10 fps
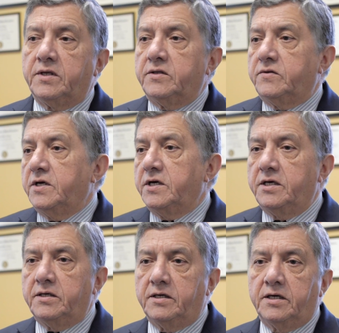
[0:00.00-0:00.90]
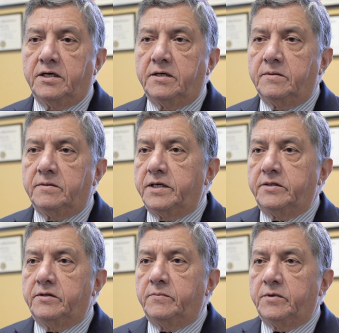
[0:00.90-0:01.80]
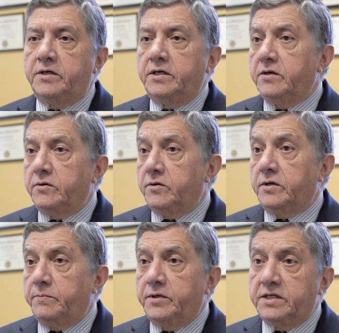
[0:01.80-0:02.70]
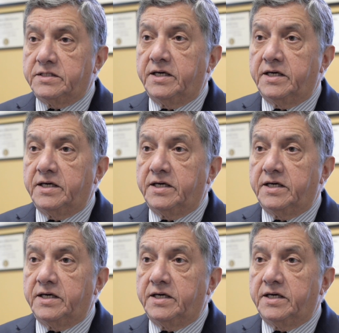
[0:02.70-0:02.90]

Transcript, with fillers: say, uh, Latin America or a place